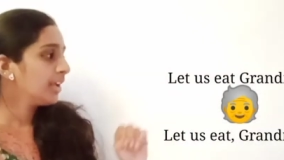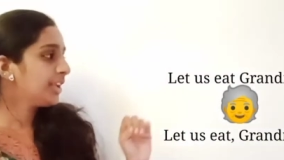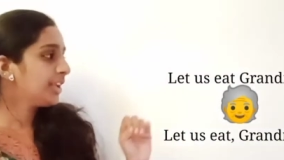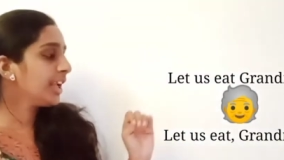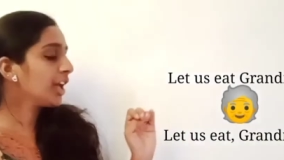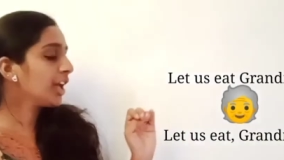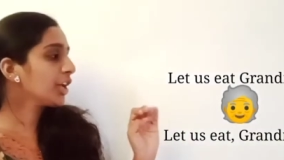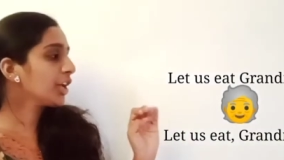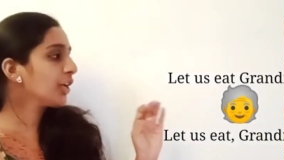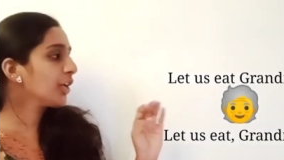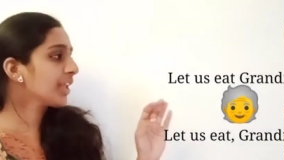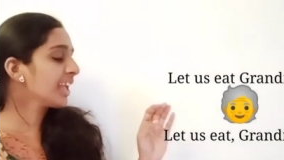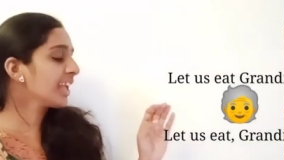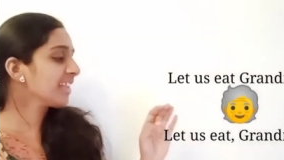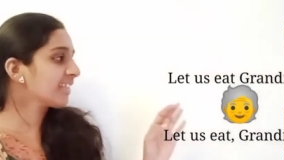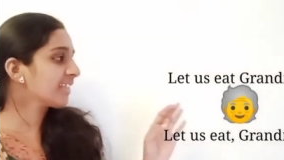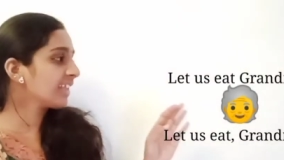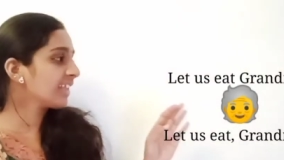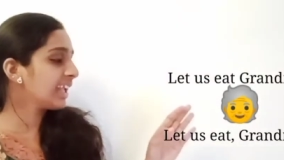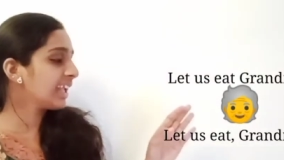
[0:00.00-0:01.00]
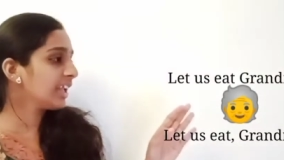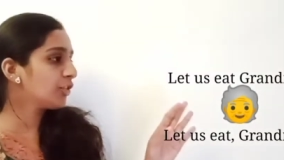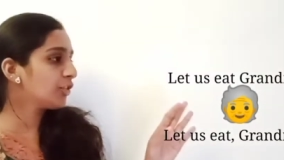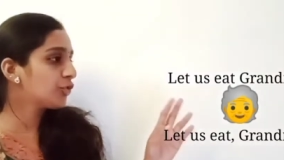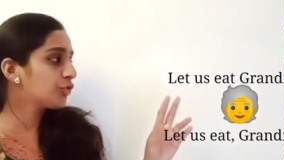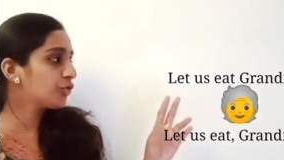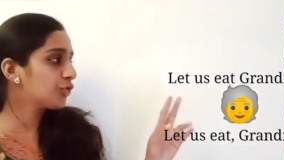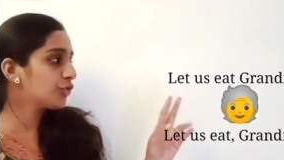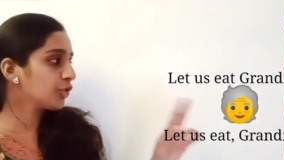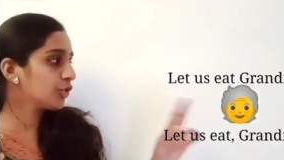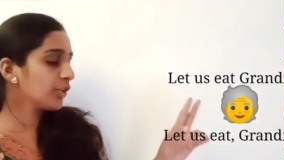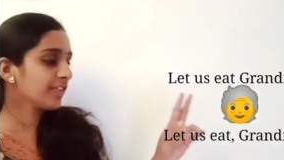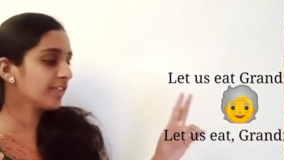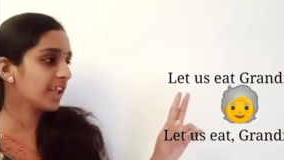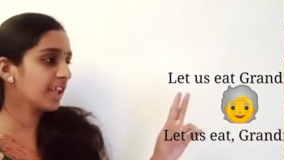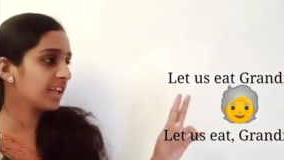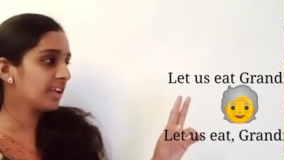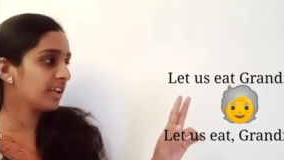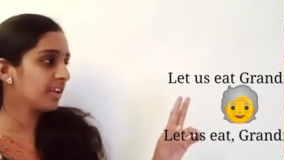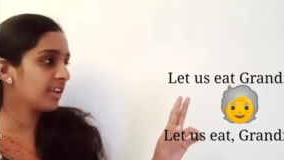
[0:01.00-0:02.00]
Here you can see 2
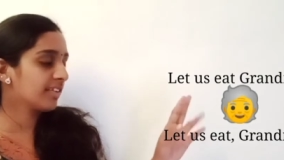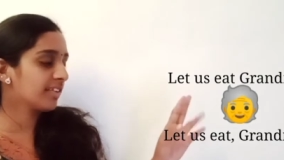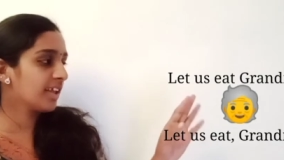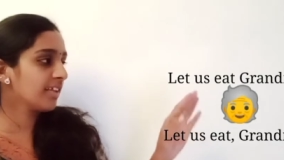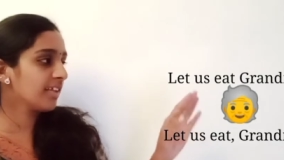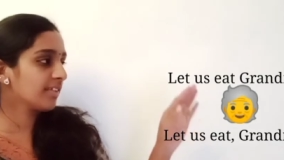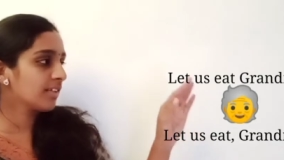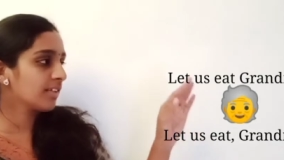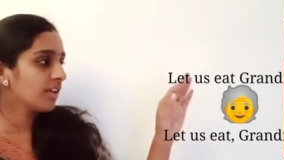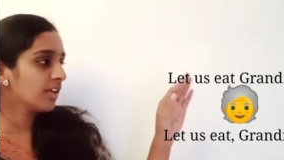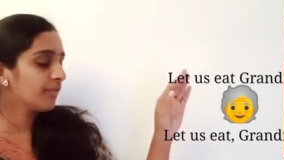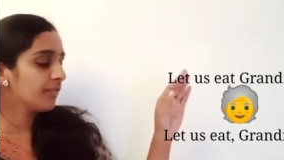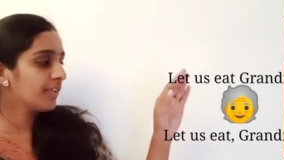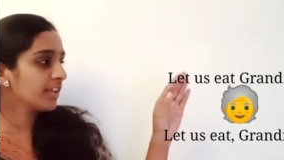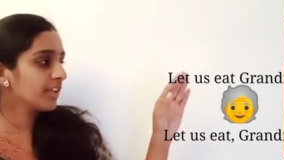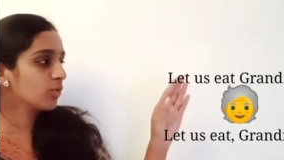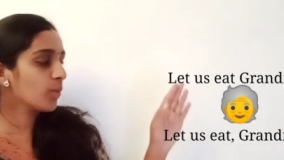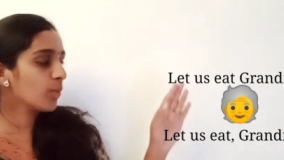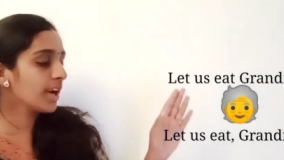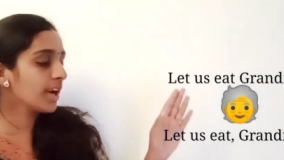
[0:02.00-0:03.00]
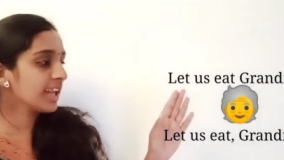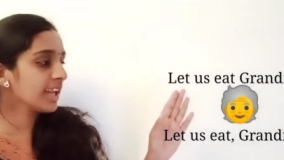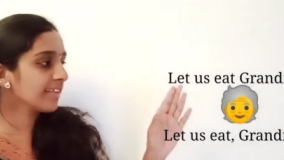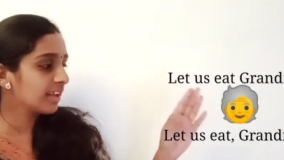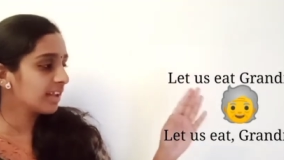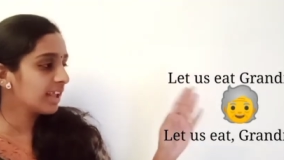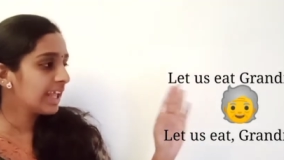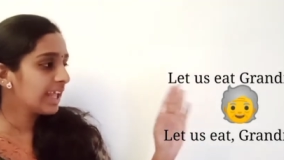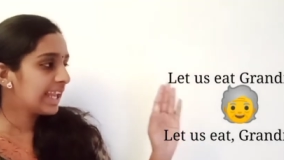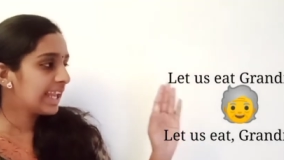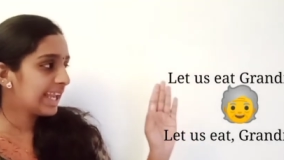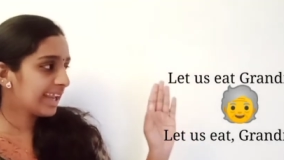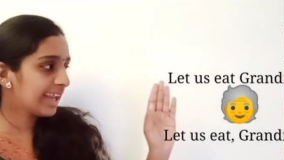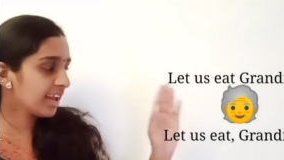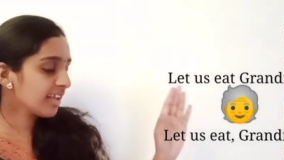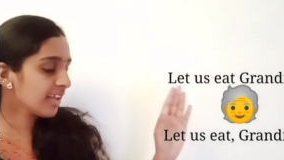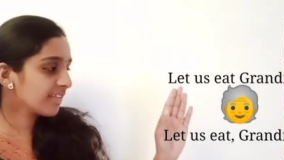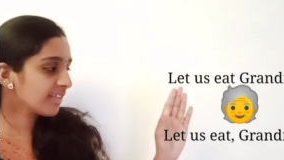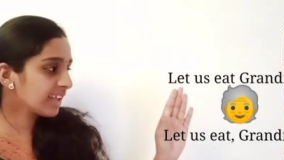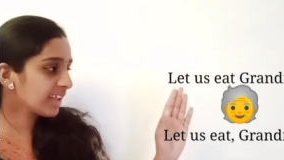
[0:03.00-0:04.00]
sentences. First one is, let
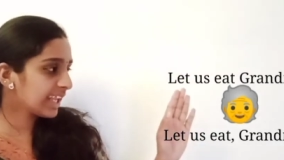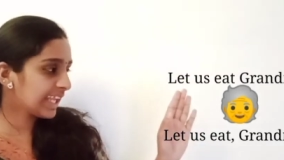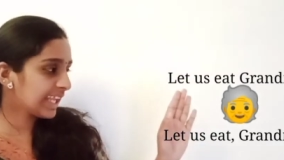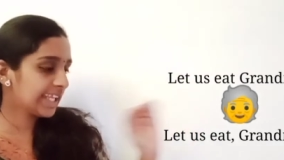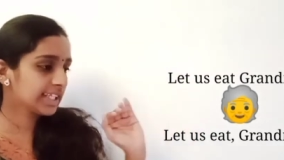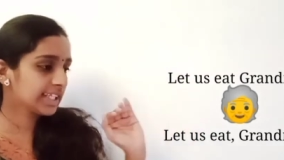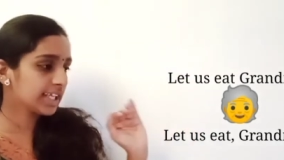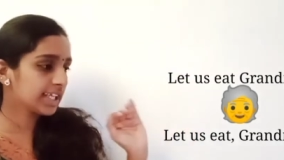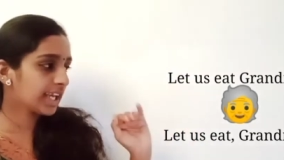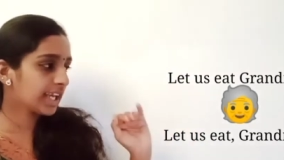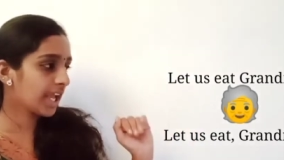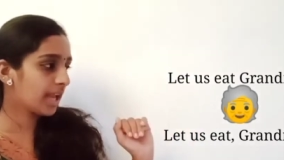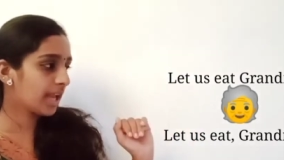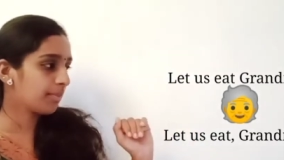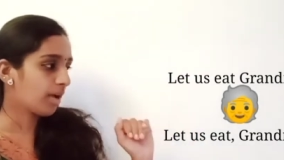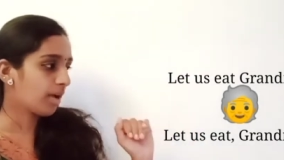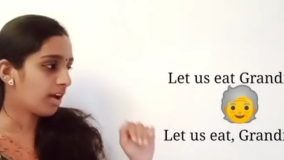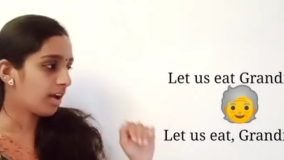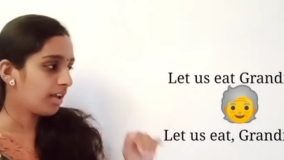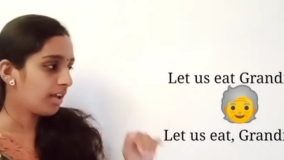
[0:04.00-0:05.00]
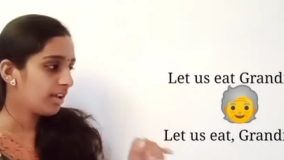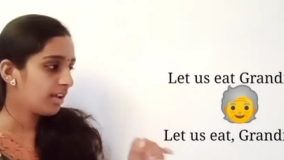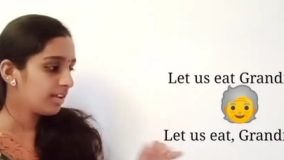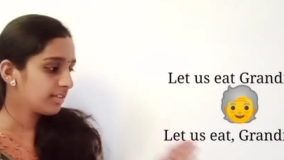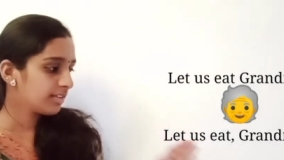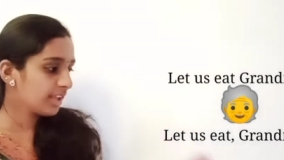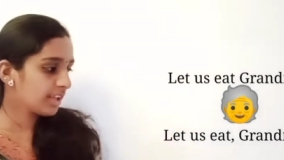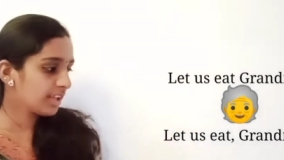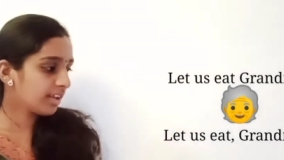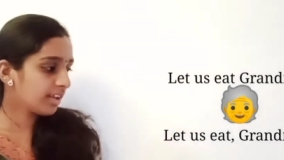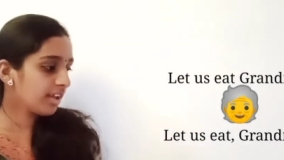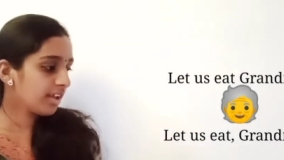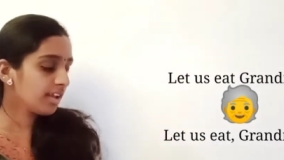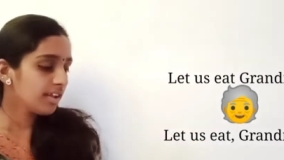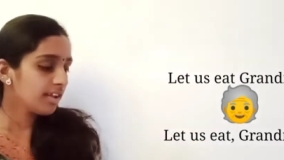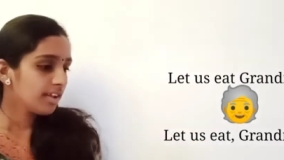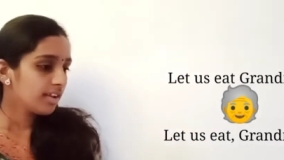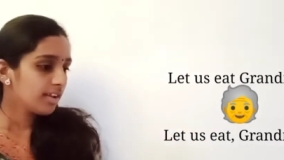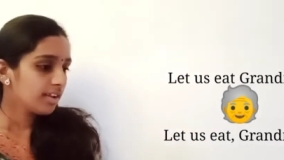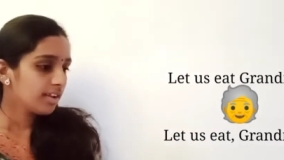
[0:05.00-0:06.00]
us eat grandma. Then
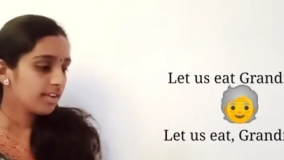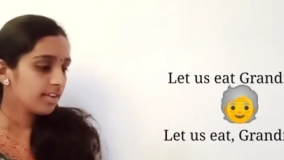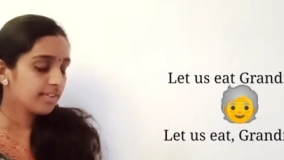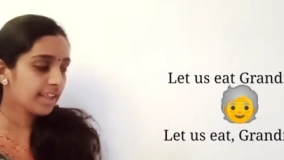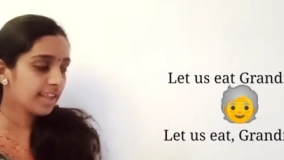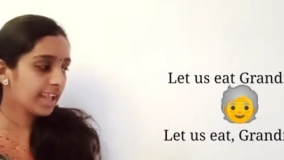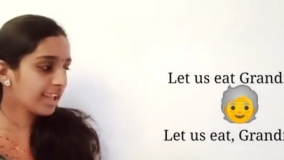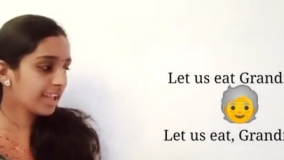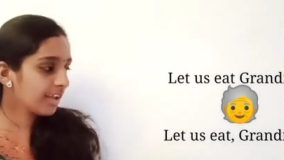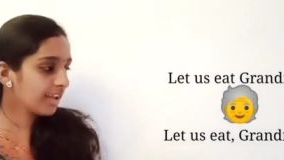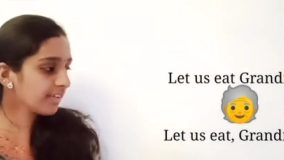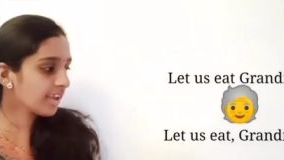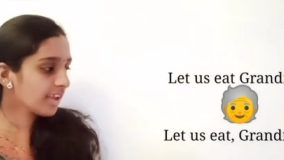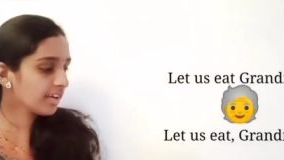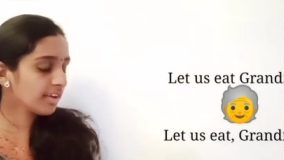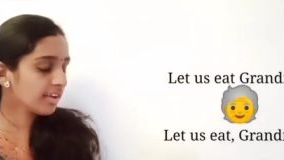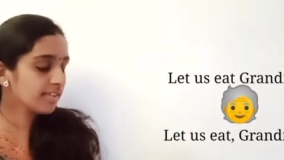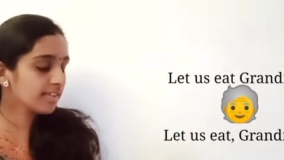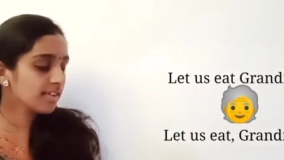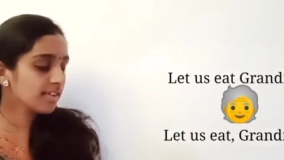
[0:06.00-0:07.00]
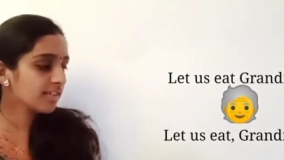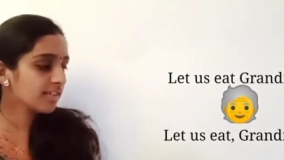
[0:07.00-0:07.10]
the second sentence is